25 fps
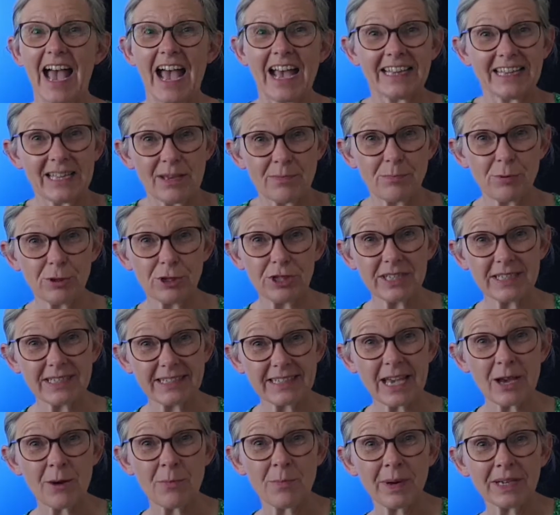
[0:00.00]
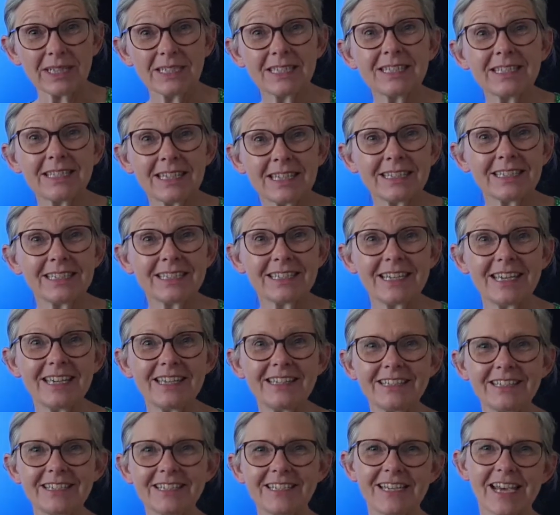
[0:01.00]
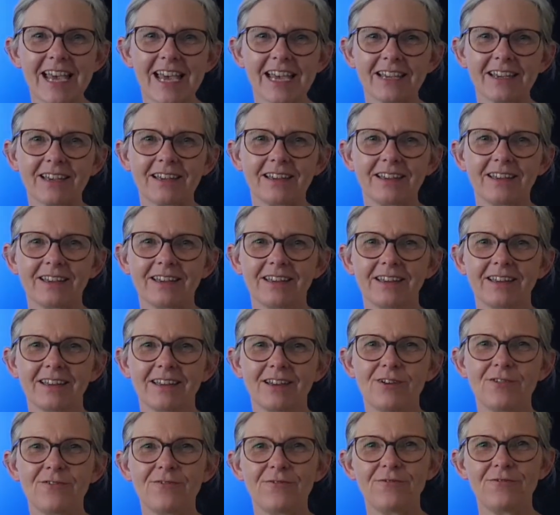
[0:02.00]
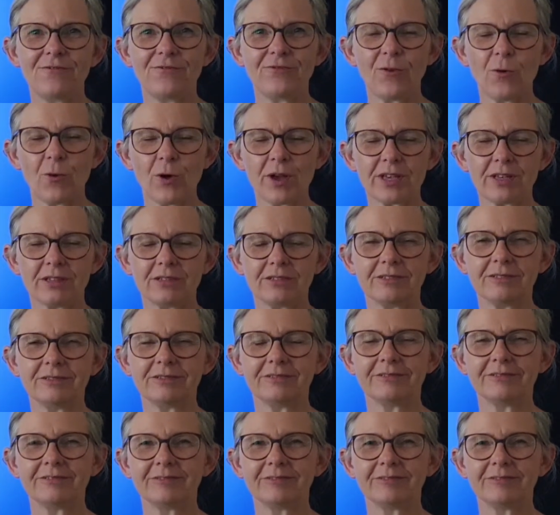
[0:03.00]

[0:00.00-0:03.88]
and then put the sound buttons underneath to check. Foil.